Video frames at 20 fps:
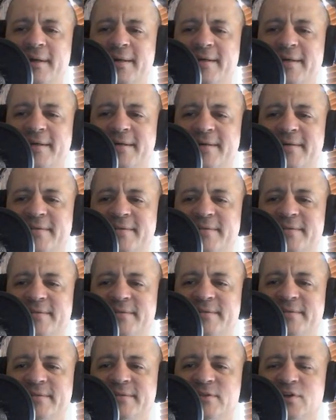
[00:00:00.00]

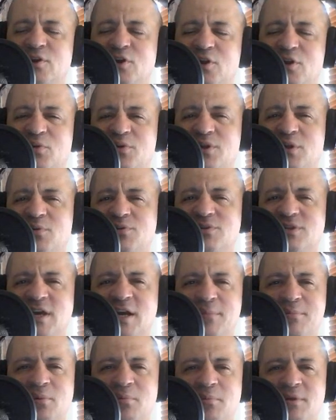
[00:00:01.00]
you know, there was a
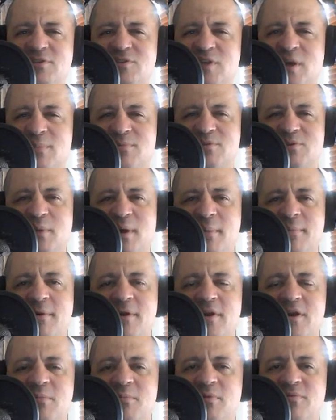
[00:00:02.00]
couple missteps in my
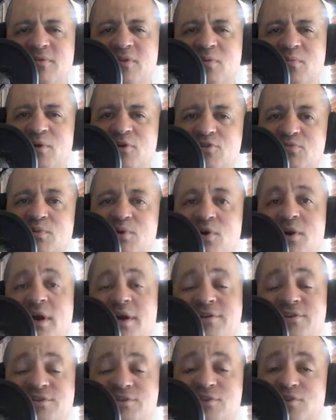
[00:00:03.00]
opinion, but for the most part,
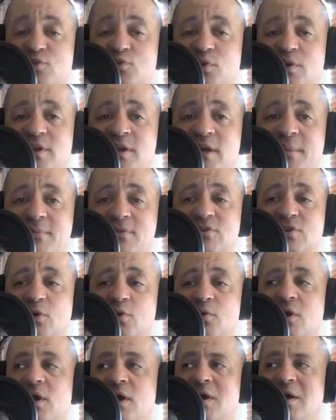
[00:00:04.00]
I just enjoyed the
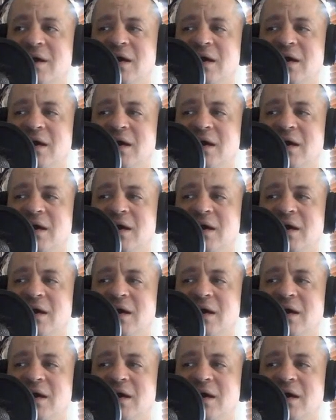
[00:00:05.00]
episode.